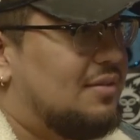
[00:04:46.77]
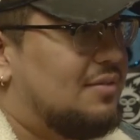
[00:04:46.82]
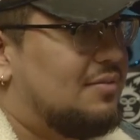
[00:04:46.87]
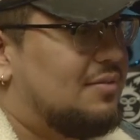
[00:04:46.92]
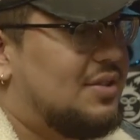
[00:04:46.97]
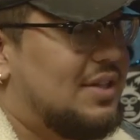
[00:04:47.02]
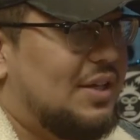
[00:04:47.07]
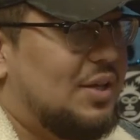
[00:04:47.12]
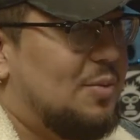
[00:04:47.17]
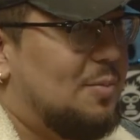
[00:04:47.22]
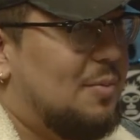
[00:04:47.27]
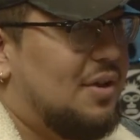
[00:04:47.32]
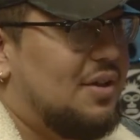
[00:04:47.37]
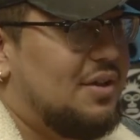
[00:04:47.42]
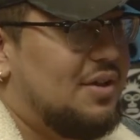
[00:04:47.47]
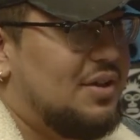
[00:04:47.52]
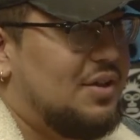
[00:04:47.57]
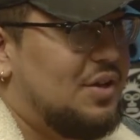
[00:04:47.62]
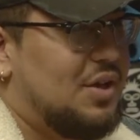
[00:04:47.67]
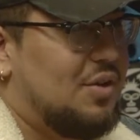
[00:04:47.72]
single
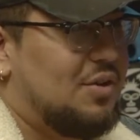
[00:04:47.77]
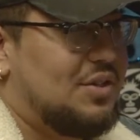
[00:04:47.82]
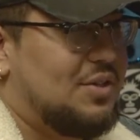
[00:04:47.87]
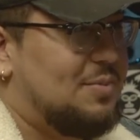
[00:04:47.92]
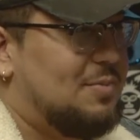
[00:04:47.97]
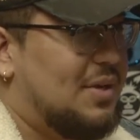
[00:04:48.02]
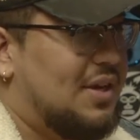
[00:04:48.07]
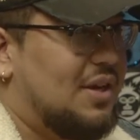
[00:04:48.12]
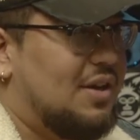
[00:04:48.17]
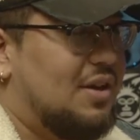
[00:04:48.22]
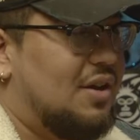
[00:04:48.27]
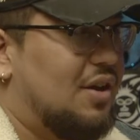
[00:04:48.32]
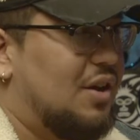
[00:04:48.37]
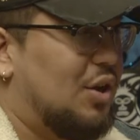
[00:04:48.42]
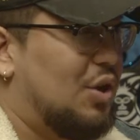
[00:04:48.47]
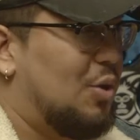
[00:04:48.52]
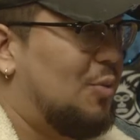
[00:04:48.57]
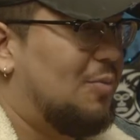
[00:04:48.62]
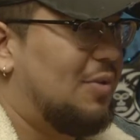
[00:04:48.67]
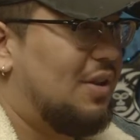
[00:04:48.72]
mother, just me and her,
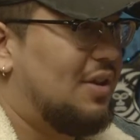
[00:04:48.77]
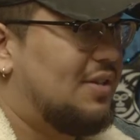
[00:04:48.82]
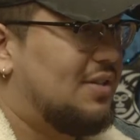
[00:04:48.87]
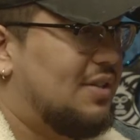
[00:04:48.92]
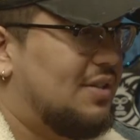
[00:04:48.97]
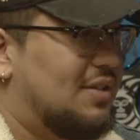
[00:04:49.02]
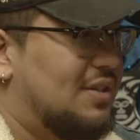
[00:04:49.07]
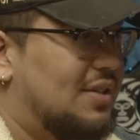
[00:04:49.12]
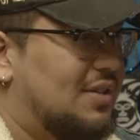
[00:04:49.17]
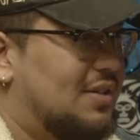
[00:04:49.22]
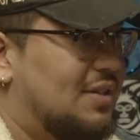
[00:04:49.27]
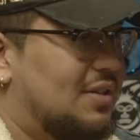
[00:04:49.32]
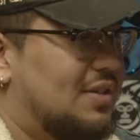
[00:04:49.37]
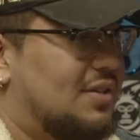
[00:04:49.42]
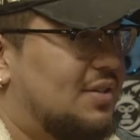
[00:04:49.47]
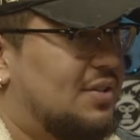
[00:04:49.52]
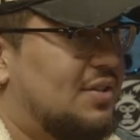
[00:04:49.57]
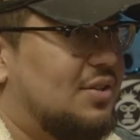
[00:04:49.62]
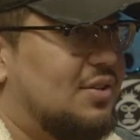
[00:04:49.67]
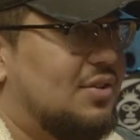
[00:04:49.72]
no brothers or sisters,
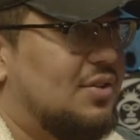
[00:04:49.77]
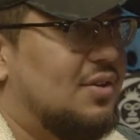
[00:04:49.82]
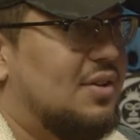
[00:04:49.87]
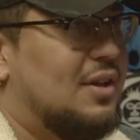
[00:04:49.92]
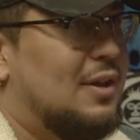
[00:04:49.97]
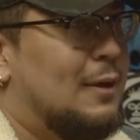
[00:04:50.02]
till